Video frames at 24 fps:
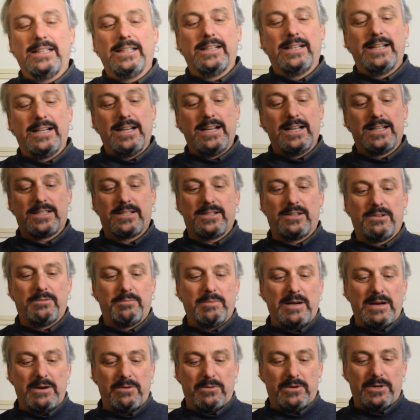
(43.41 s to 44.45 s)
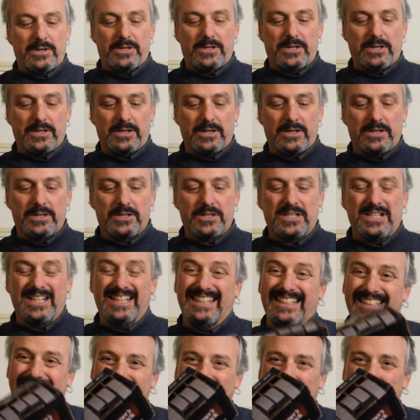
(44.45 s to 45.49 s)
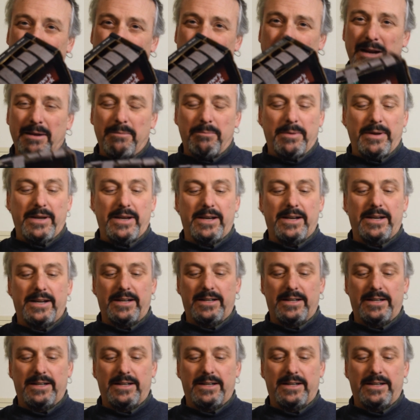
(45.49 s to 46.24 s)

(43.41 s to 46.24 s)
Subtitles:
And so by wood turners, might be